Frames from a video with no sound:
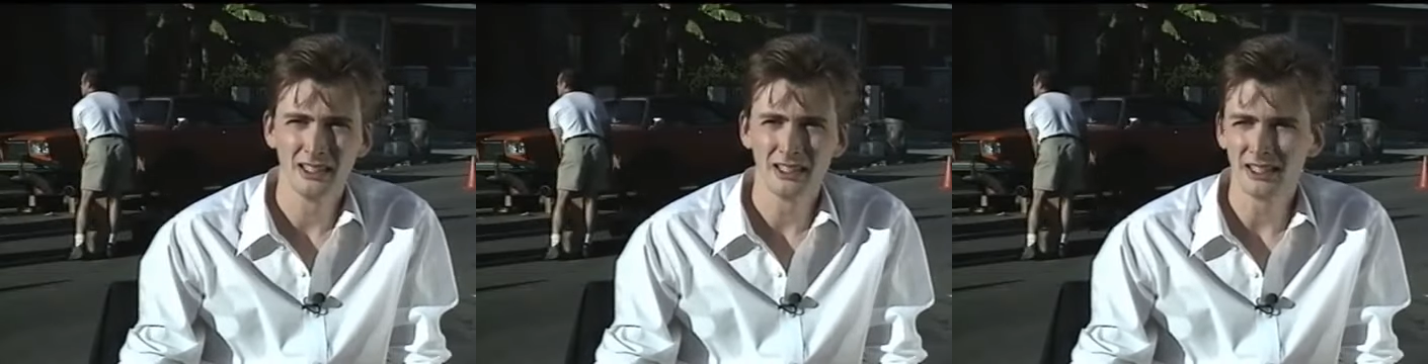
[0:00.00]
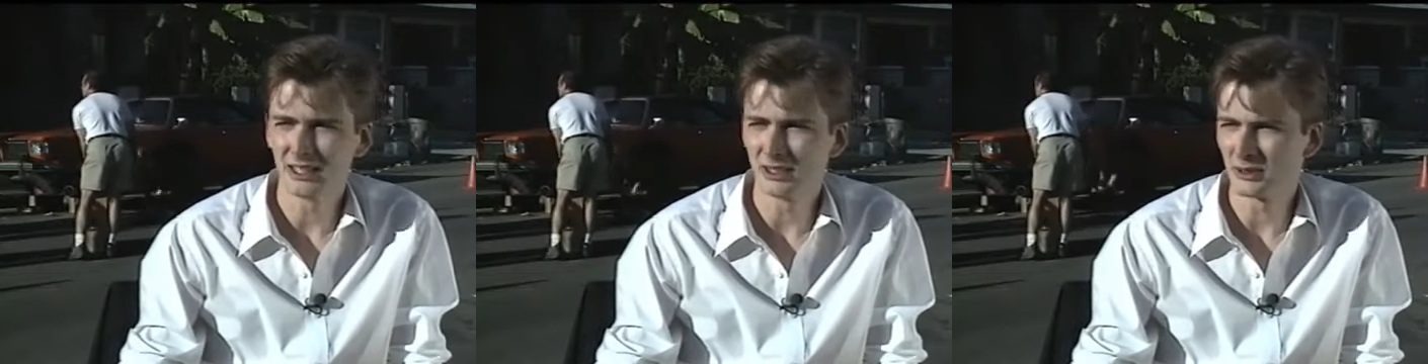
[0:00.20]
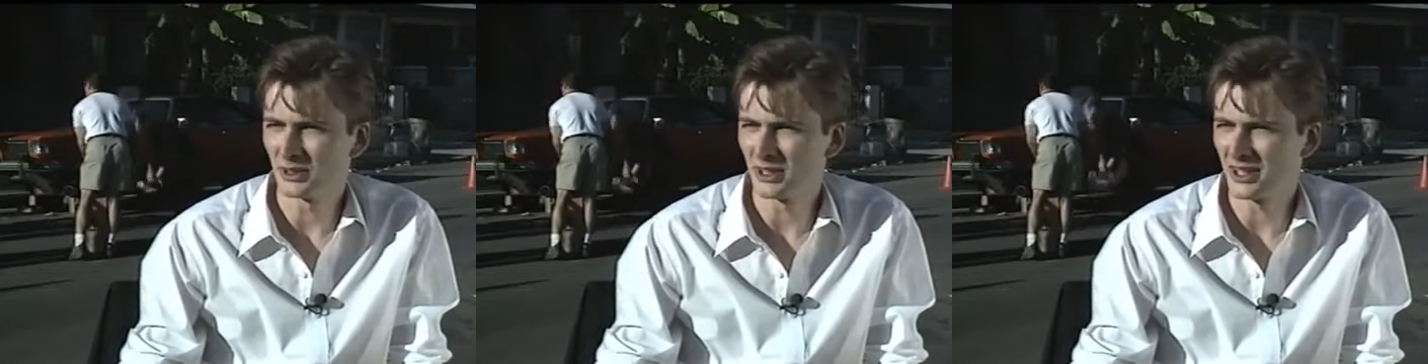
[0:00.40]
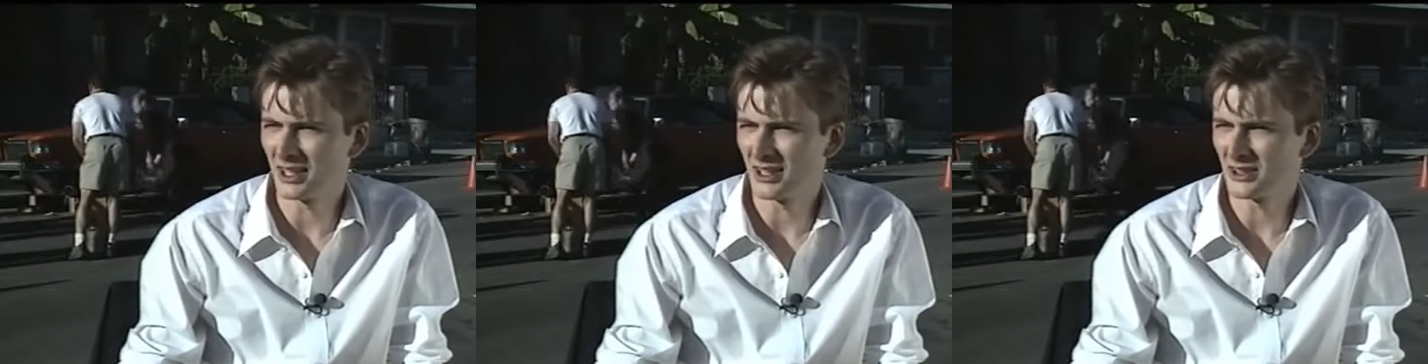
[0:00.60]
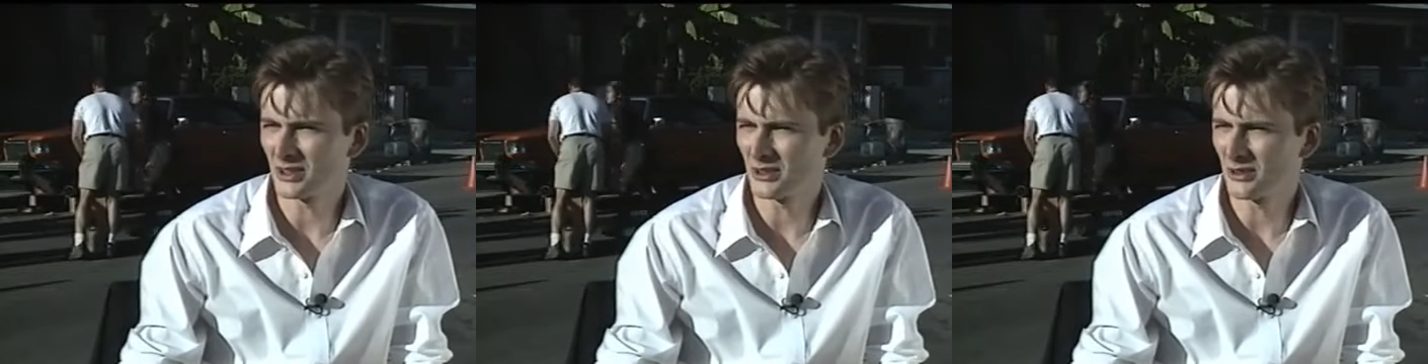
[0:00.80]
You know, you
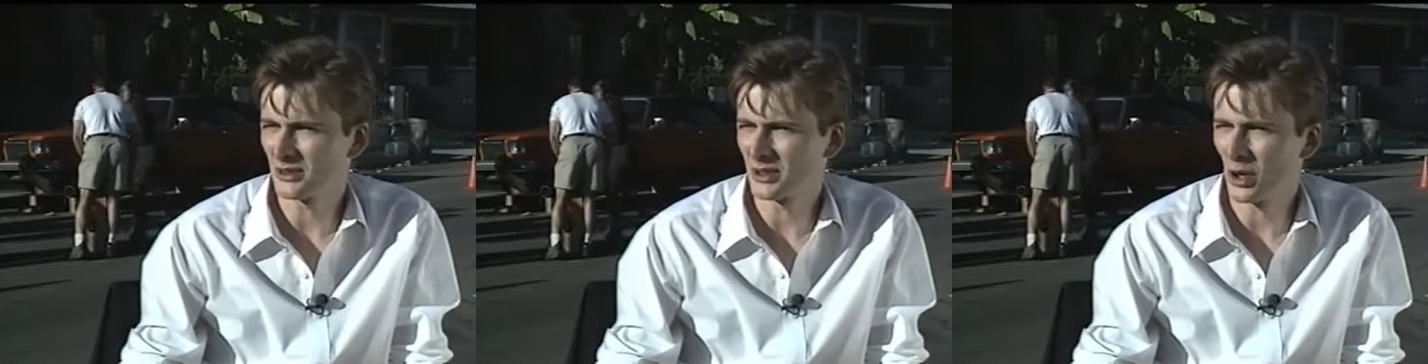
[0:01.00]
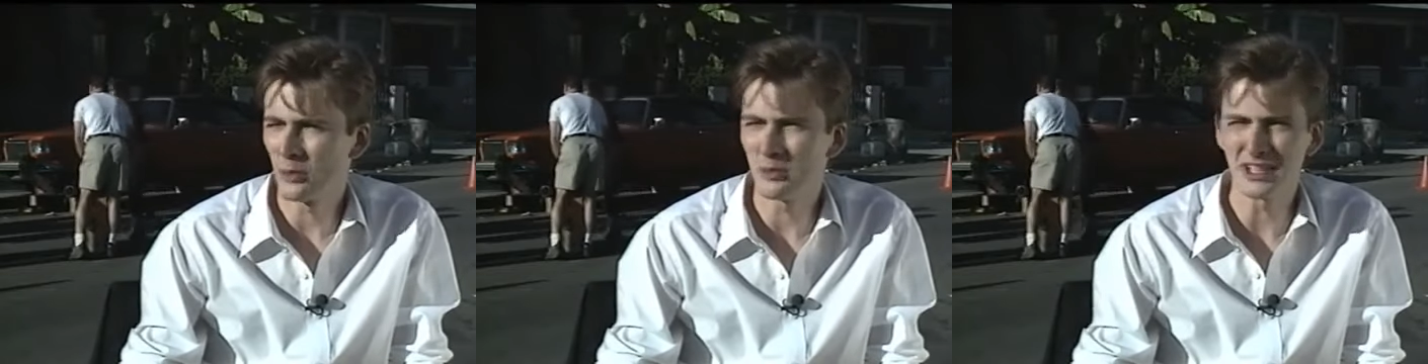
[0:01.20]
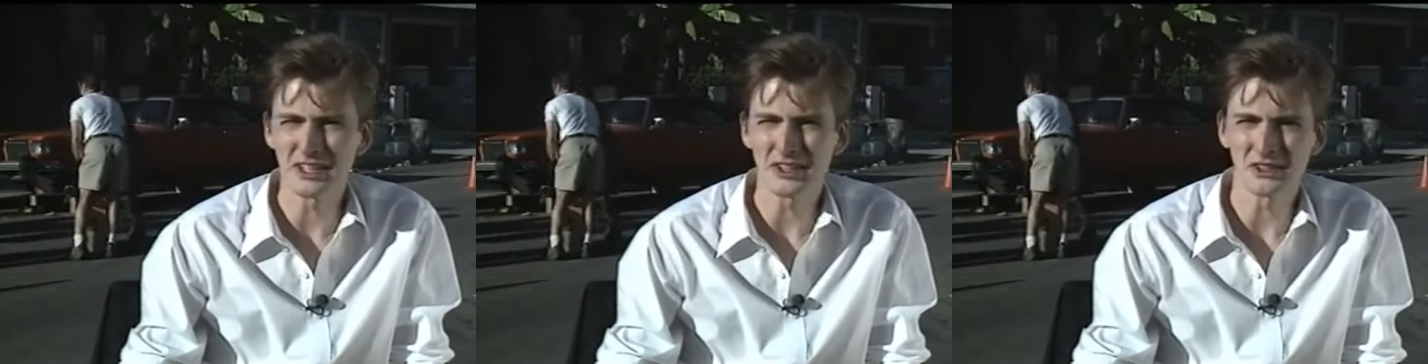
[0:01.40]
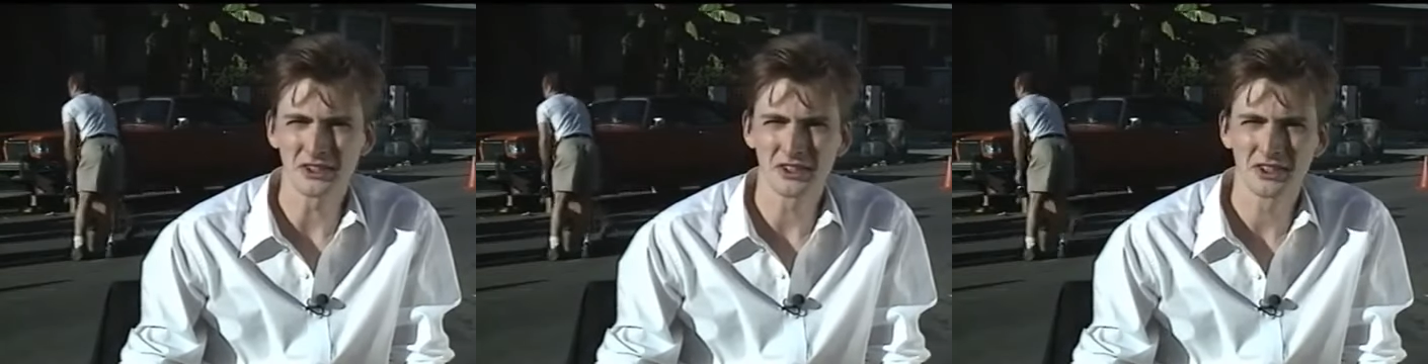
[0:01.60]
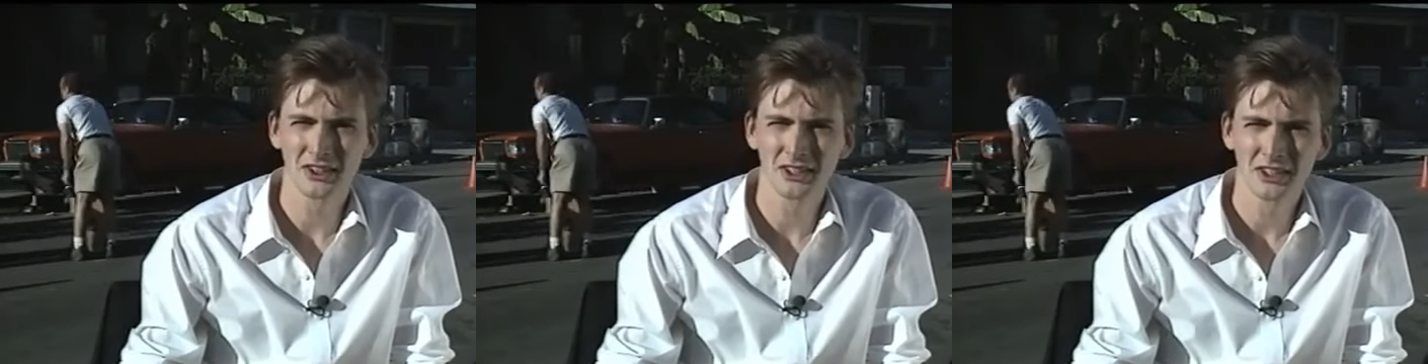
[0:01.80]
get sort of
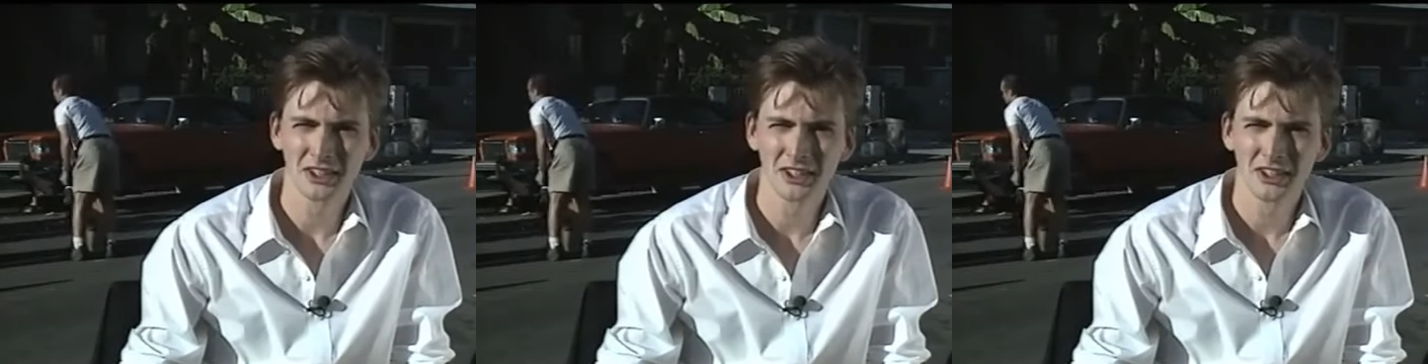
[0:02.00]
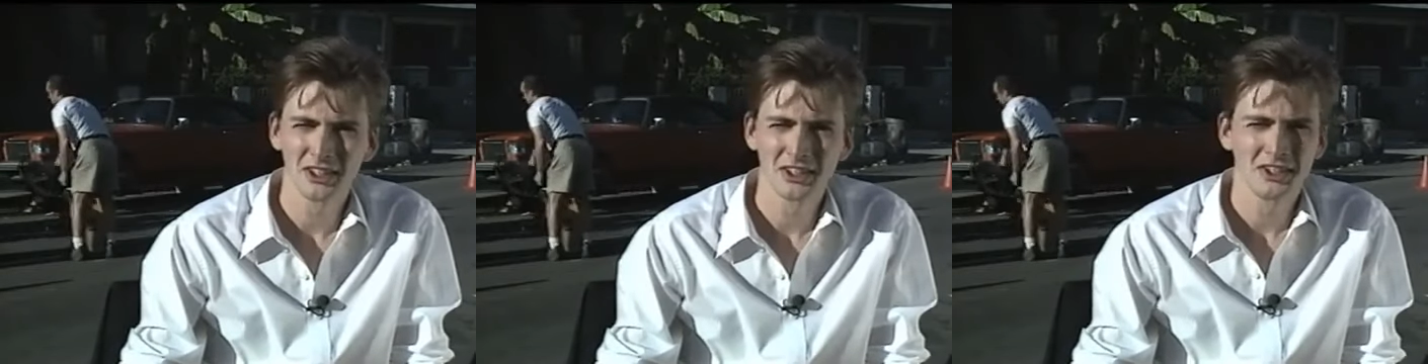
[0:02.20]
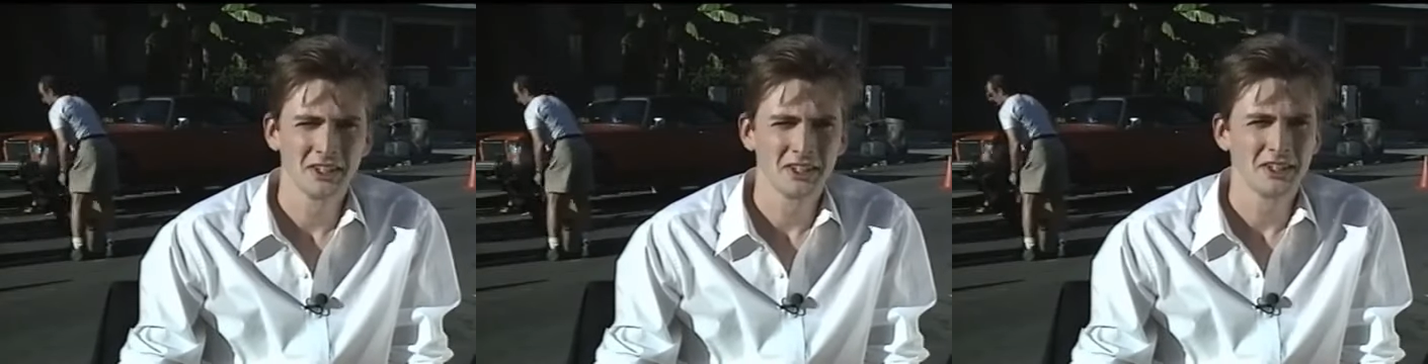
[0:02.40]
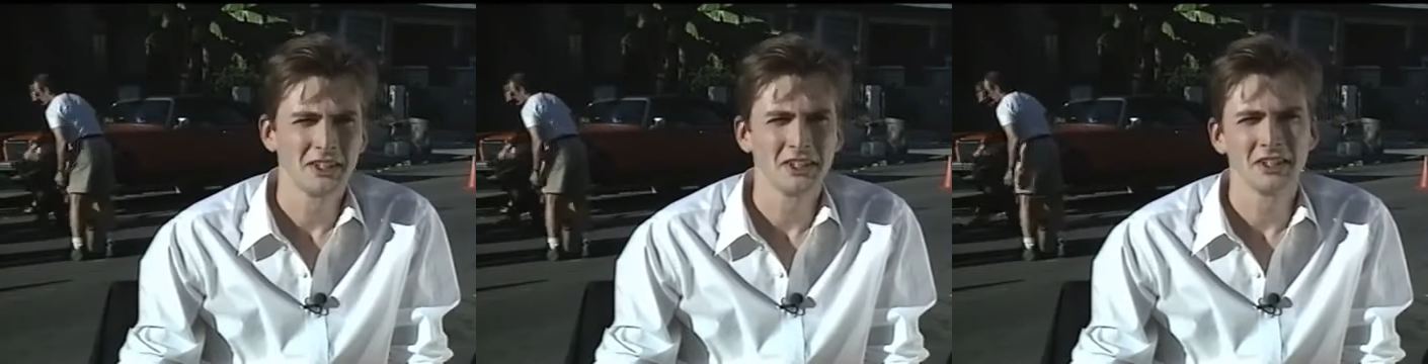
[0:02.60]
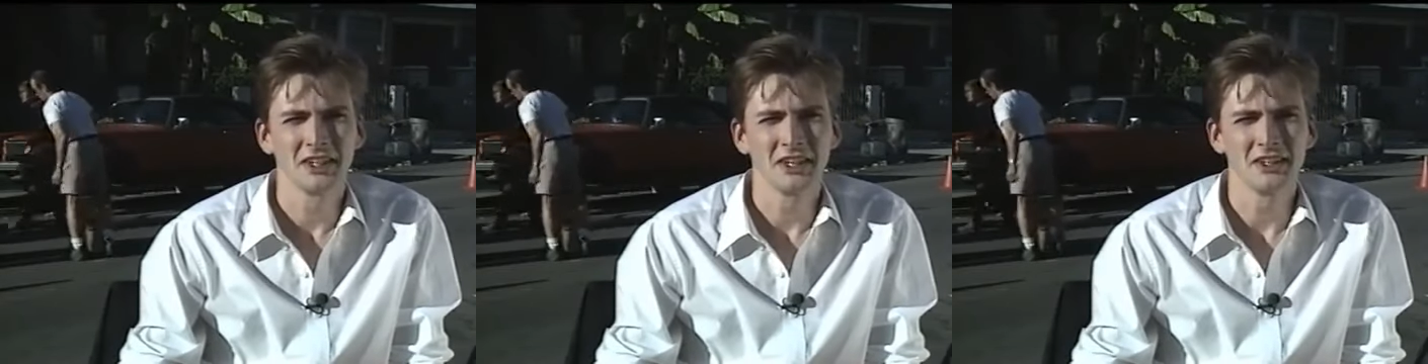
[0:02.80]
comedies,
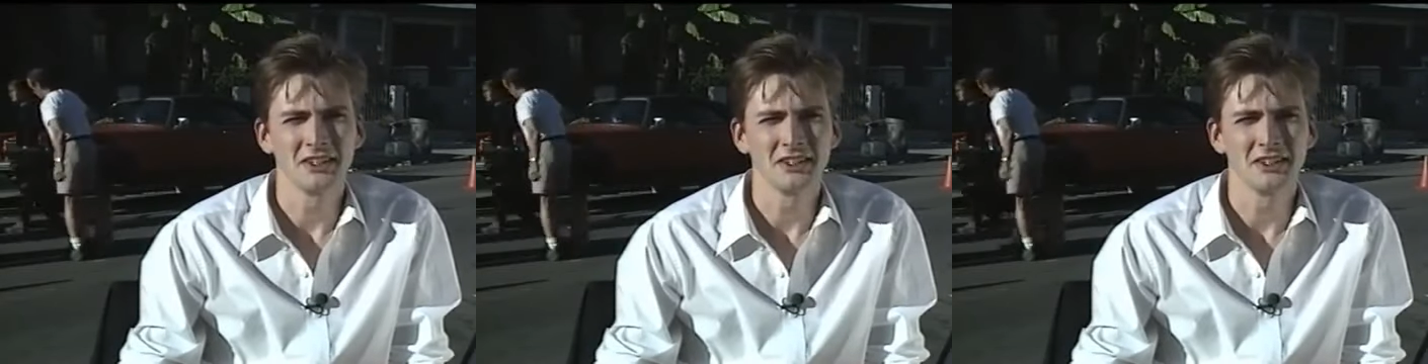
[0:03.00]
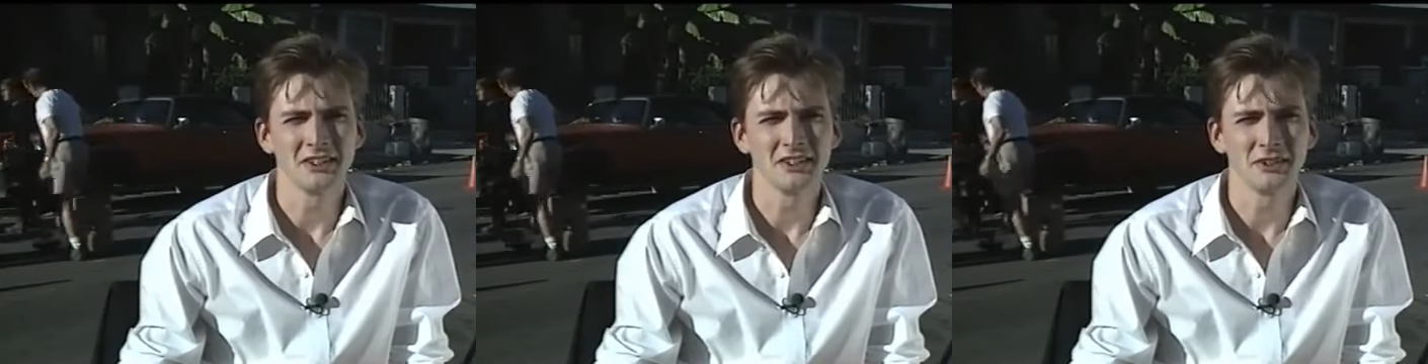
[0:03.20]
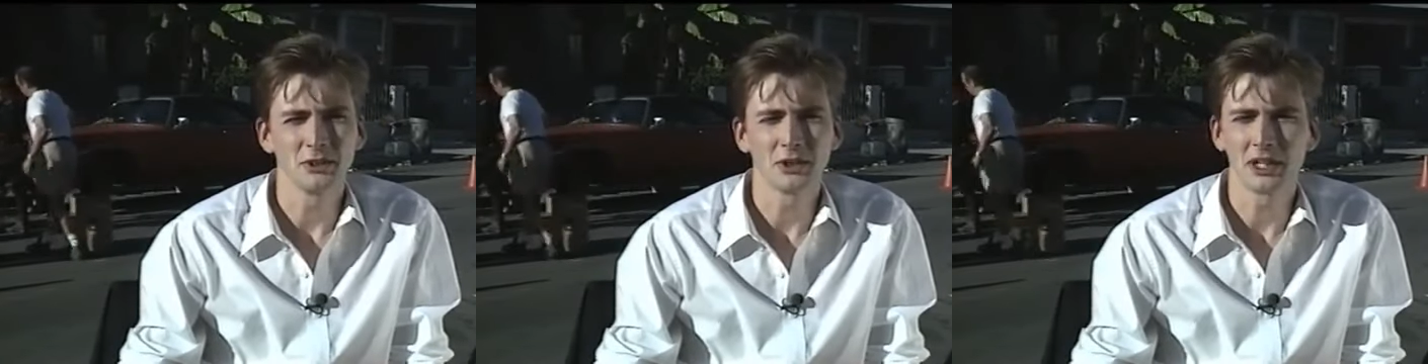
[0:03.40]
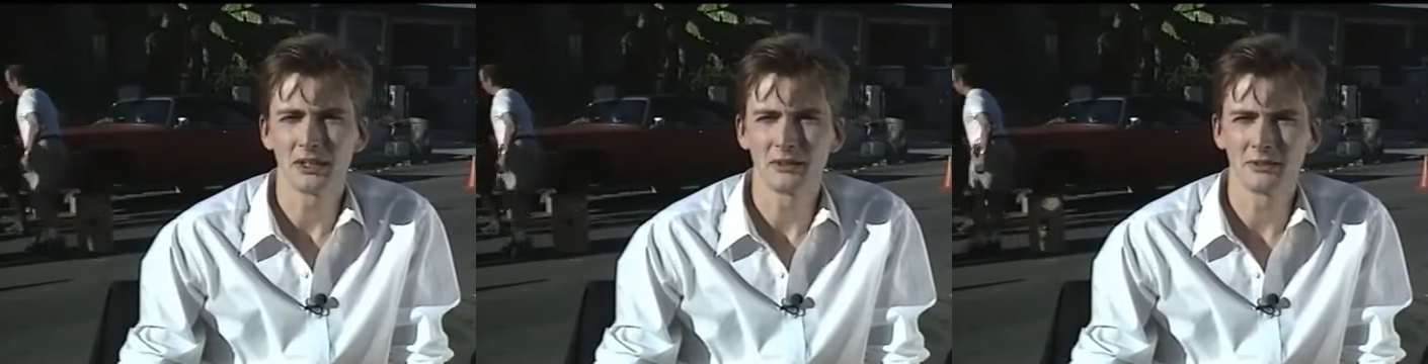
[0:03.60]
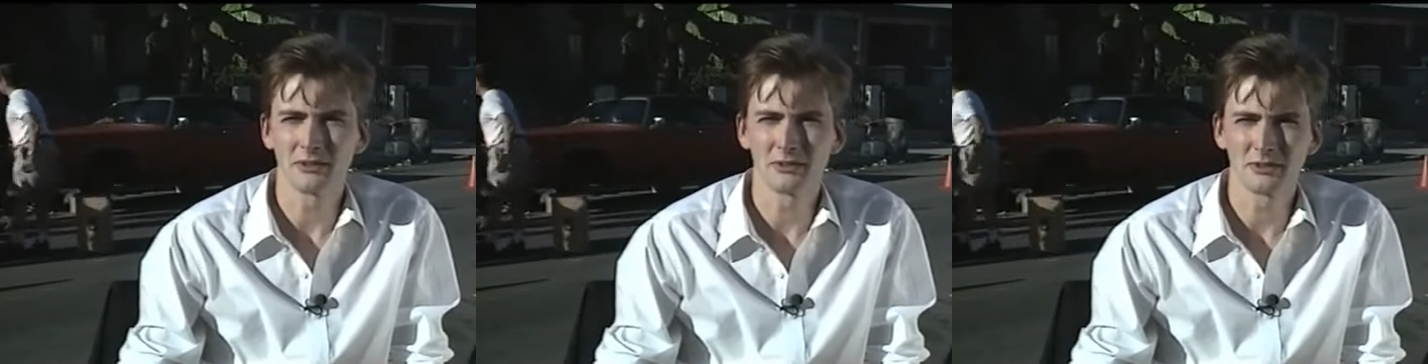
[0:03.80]
and you kind
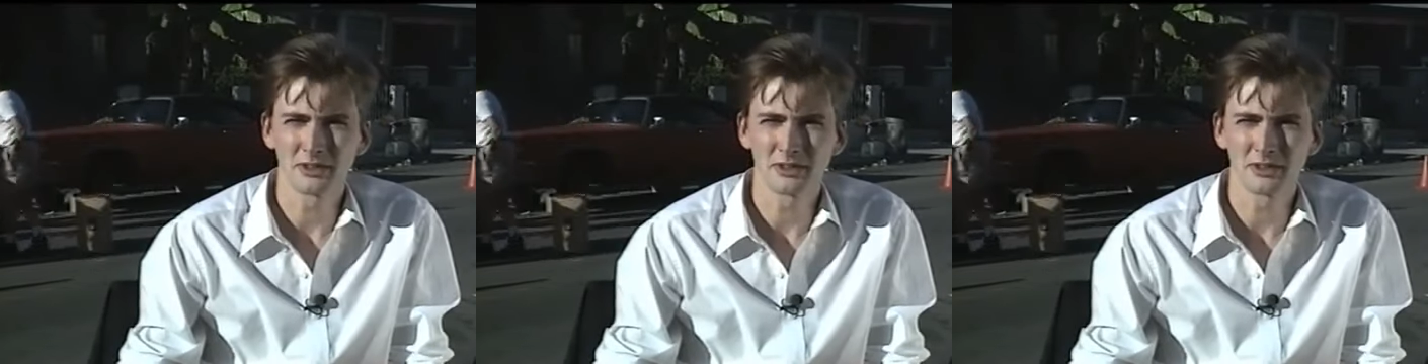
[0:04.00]
of,